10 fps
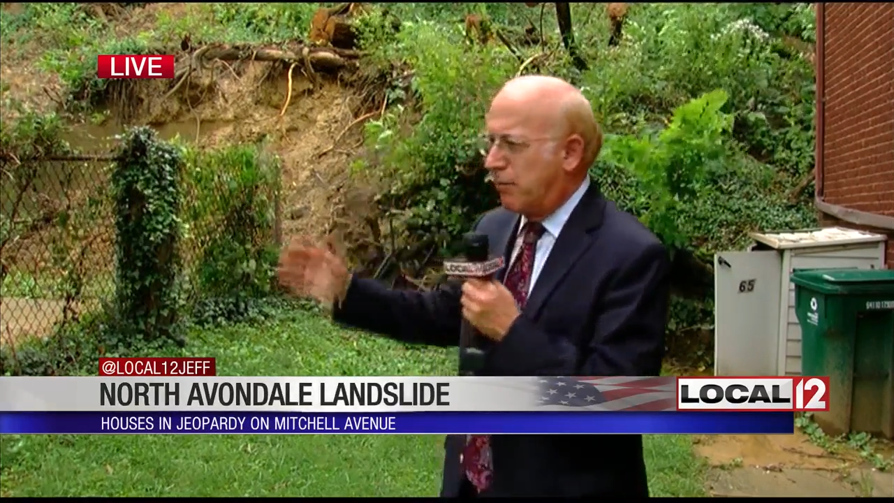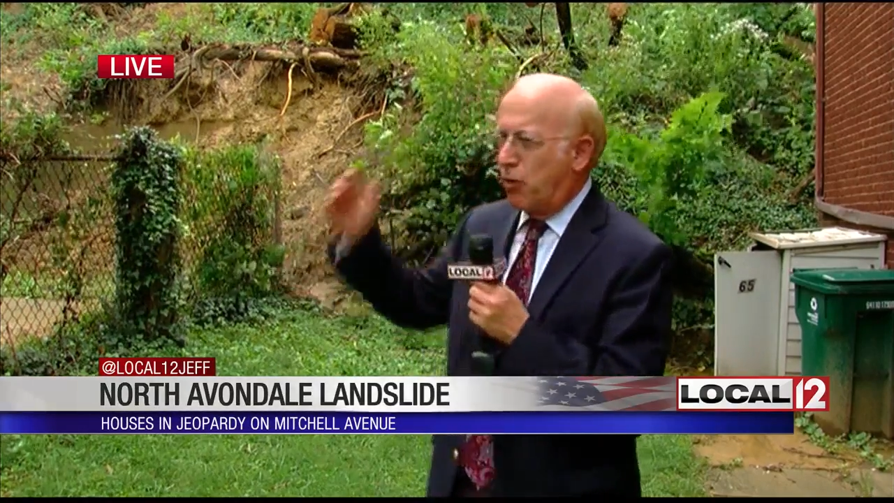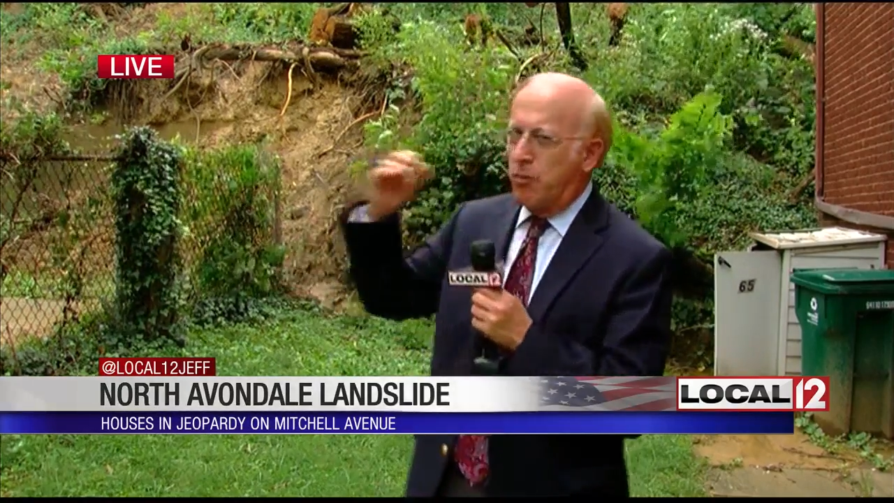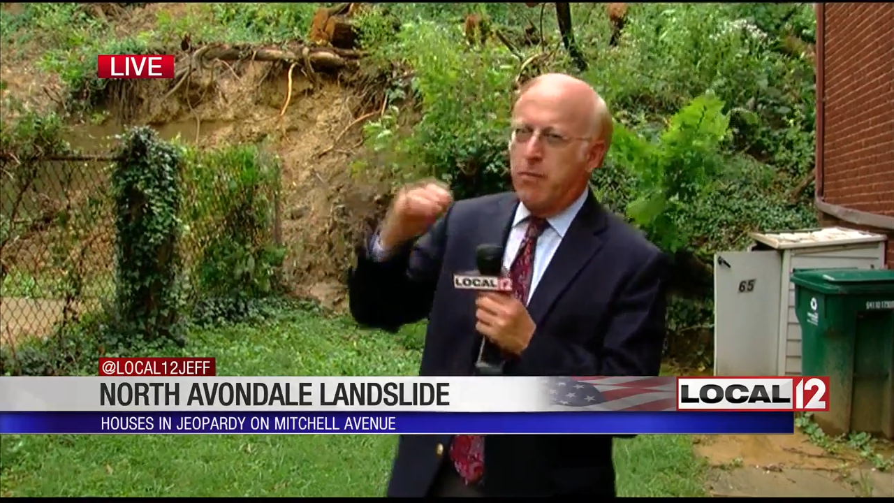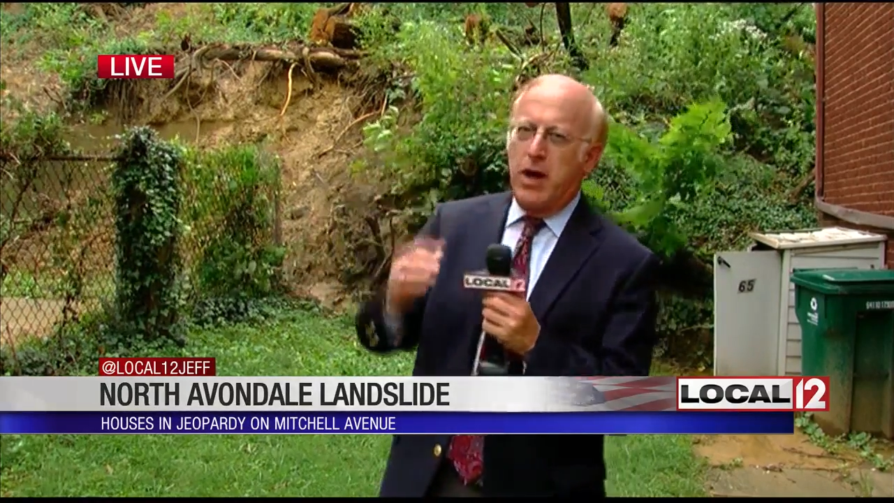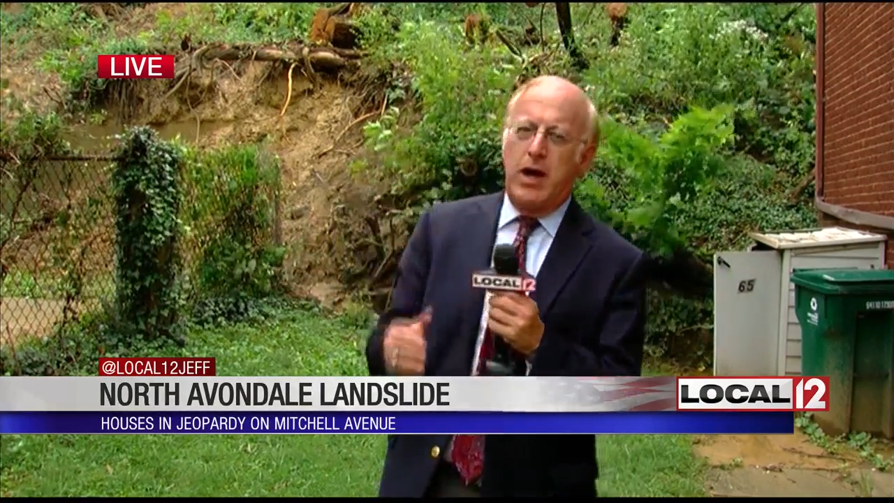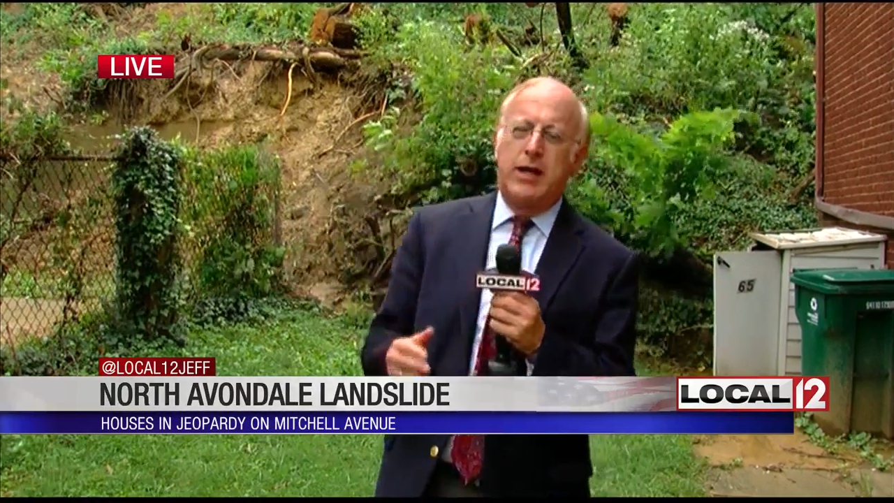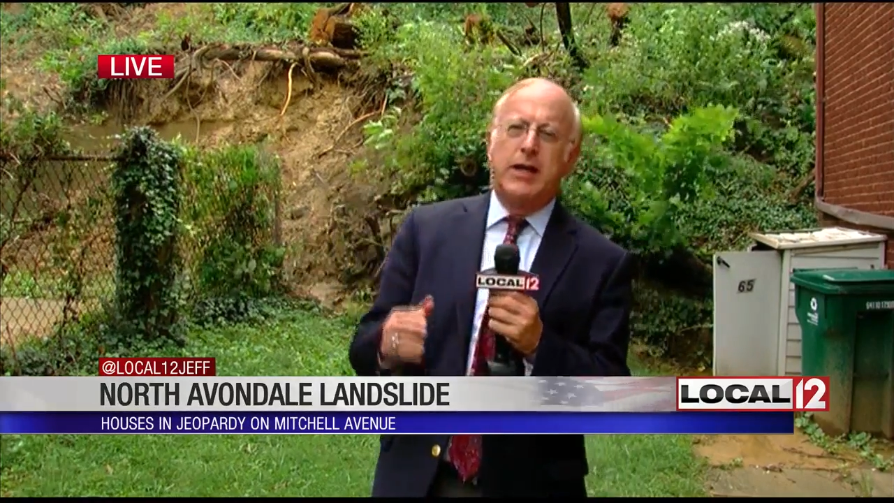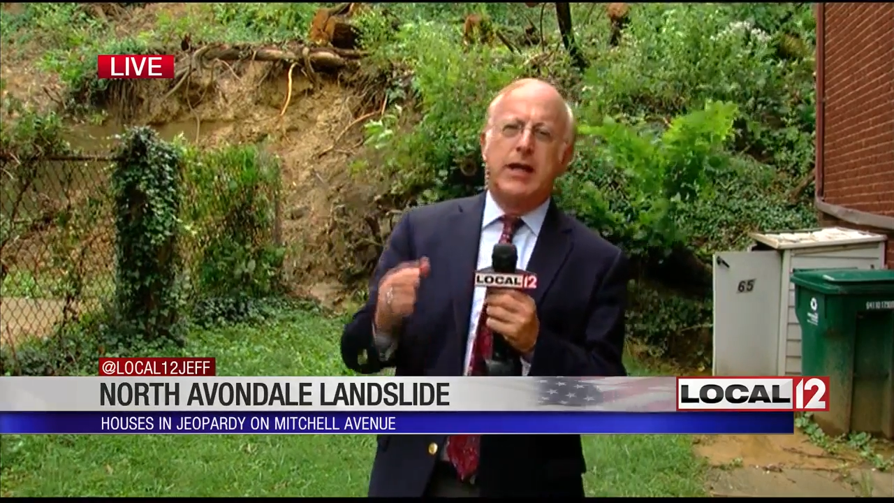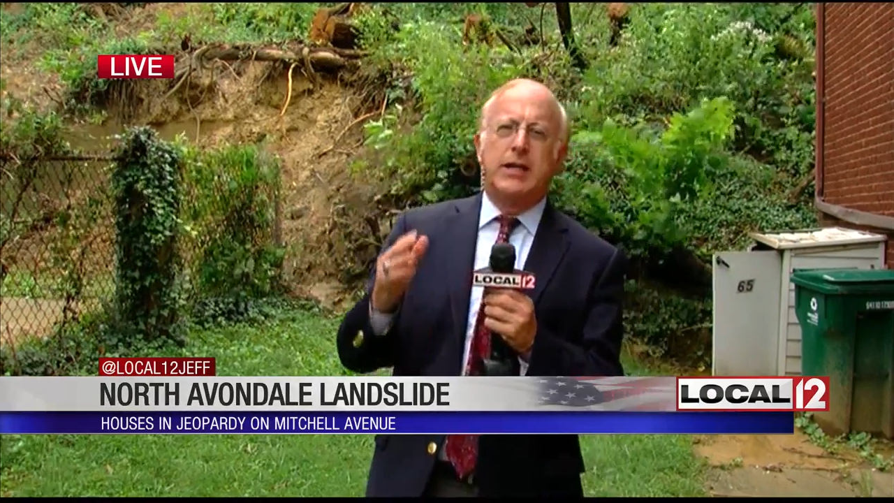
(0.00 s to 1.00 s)
more
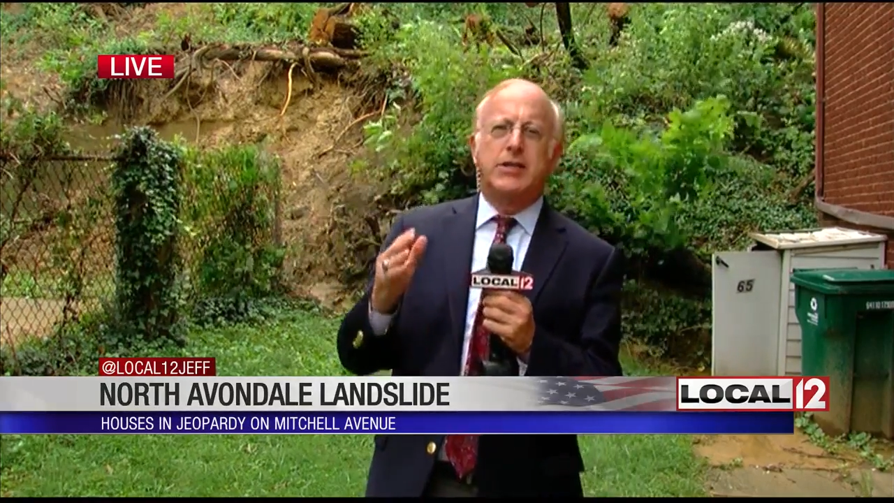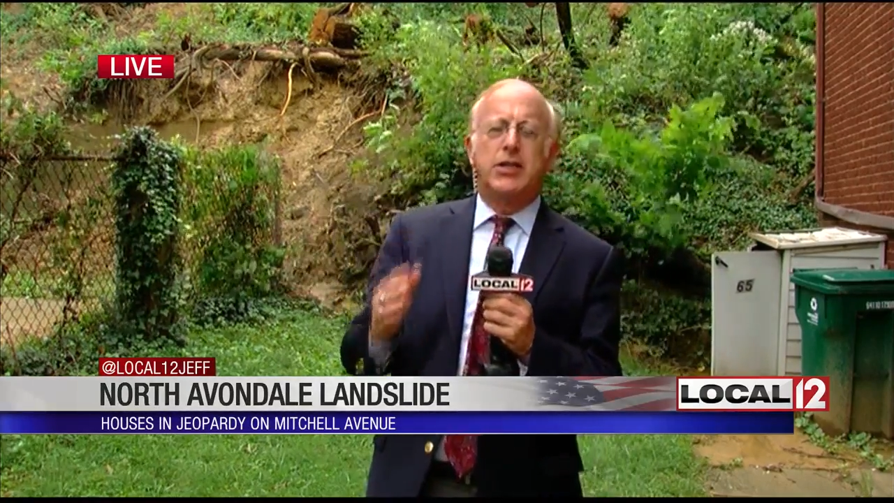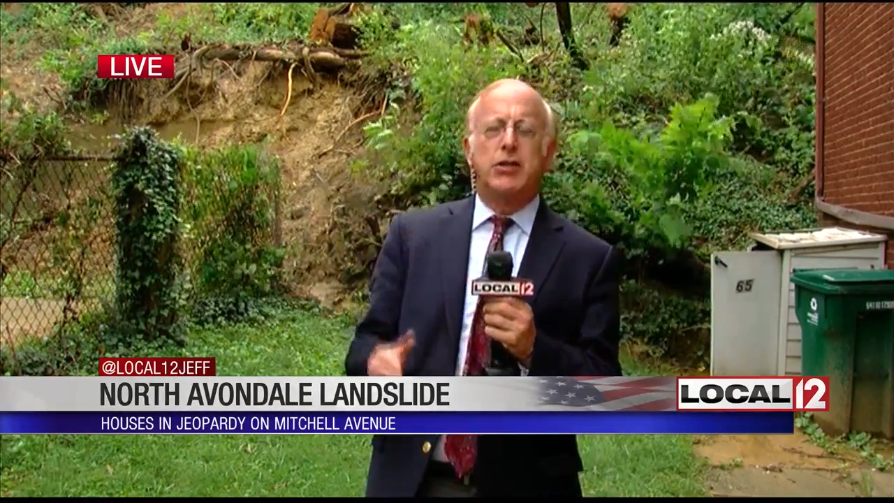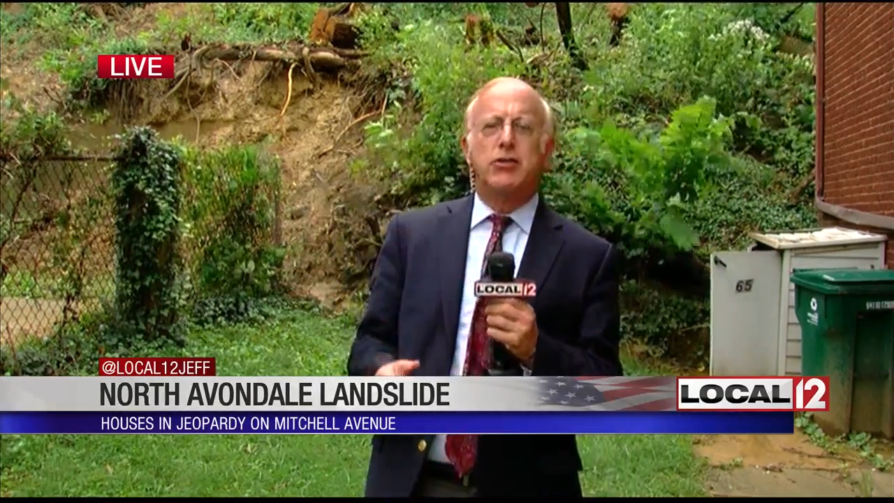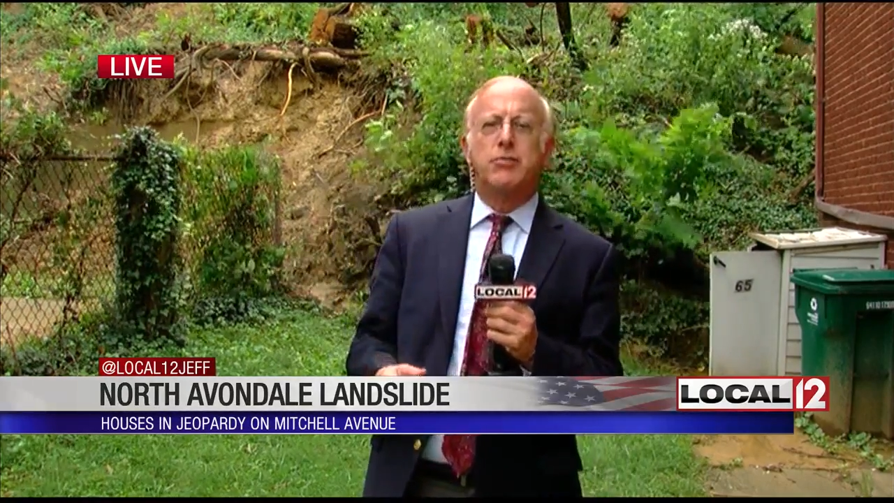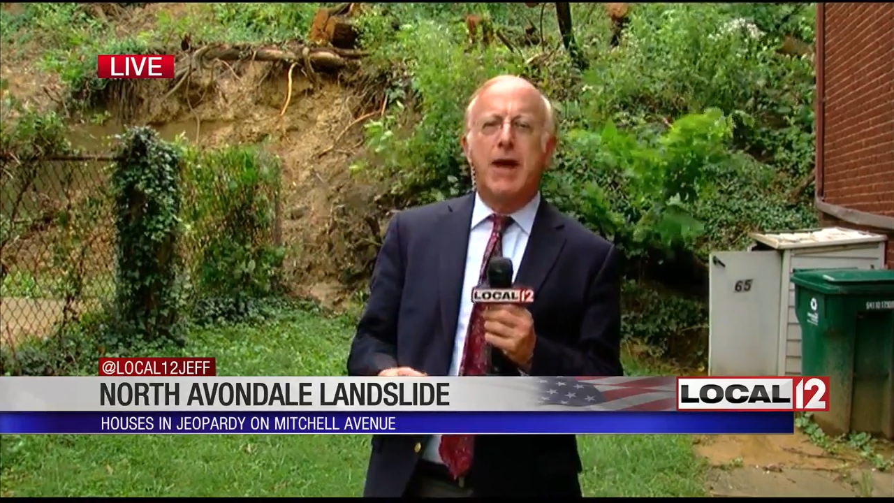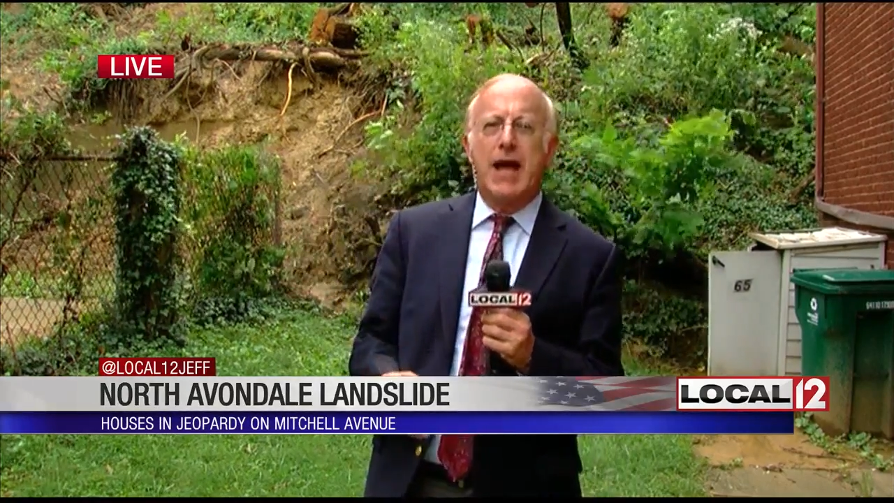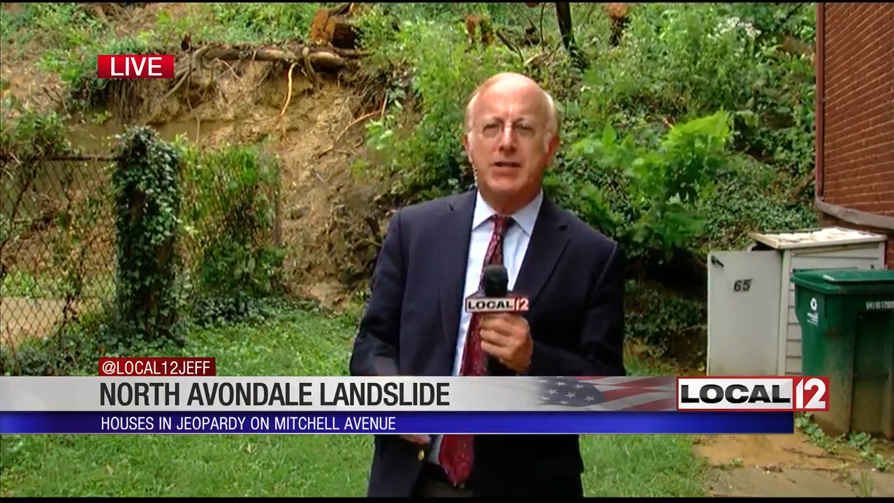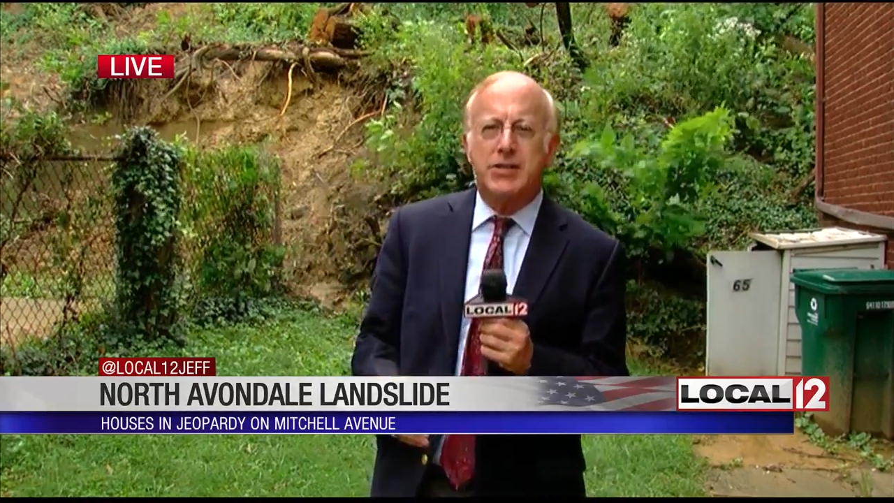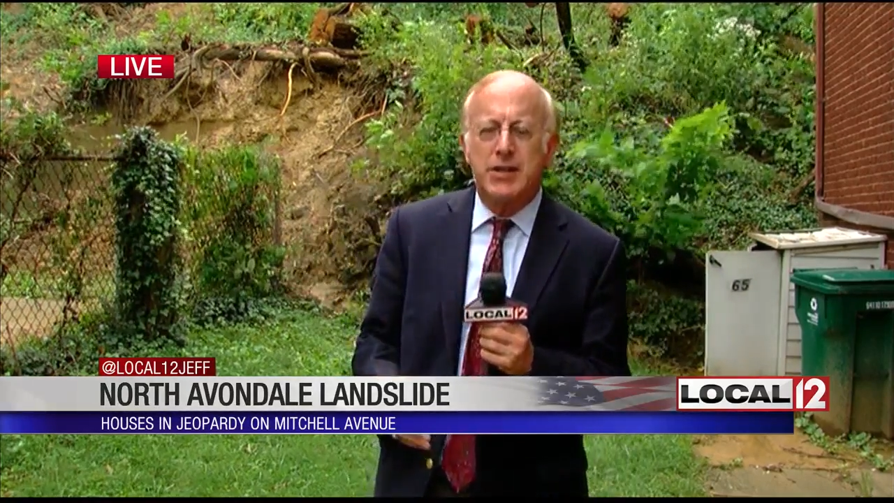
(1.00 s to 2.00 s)
mud. It's a huge
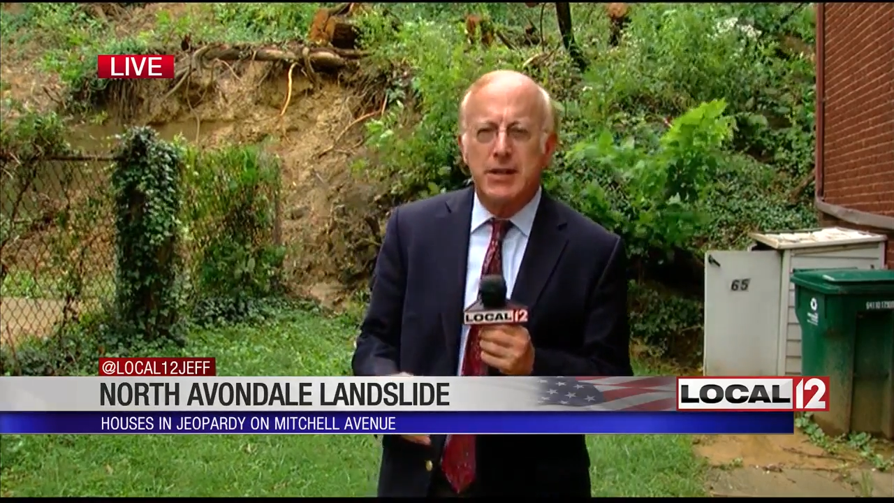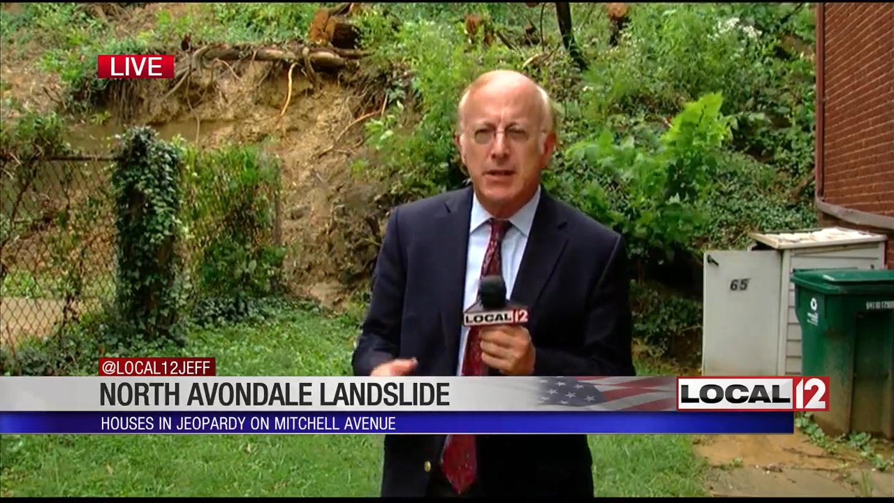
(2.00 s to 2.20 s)
mess.